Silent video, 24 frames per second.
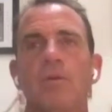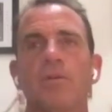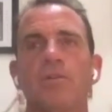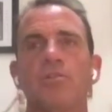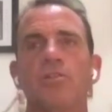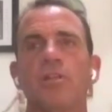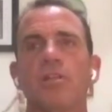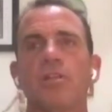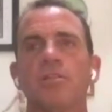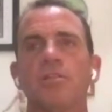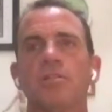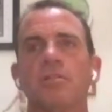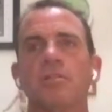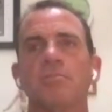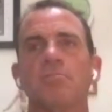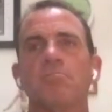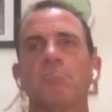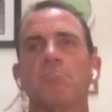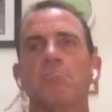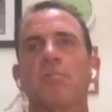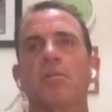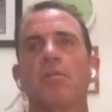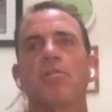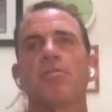just
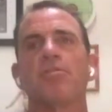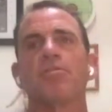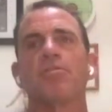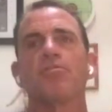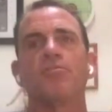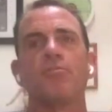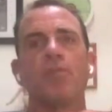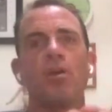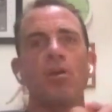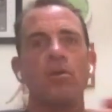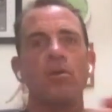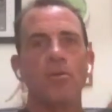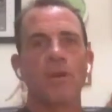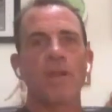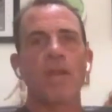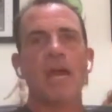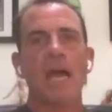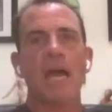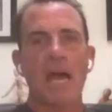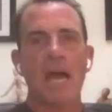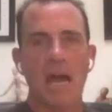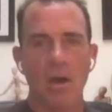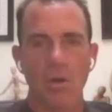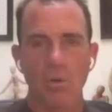thrown
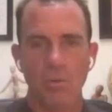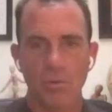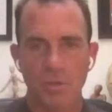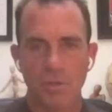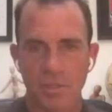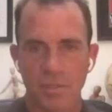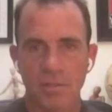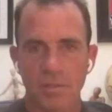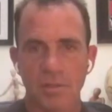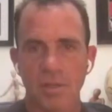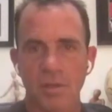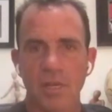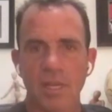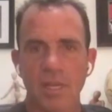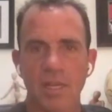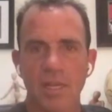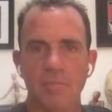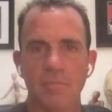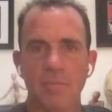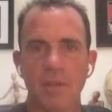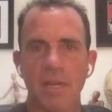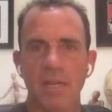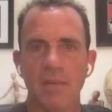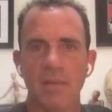out
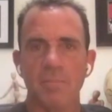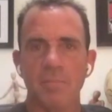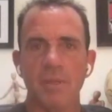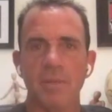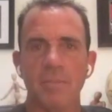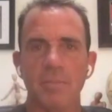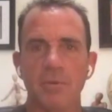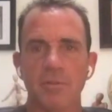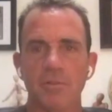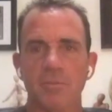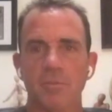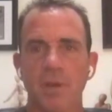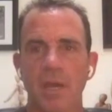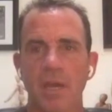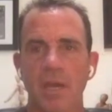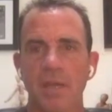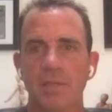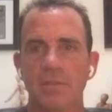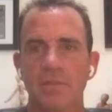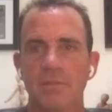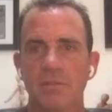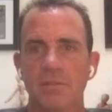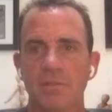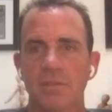in many people's
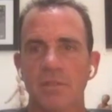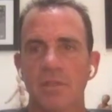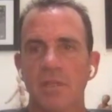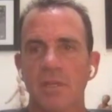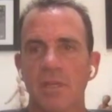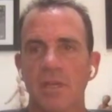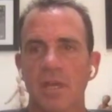minds,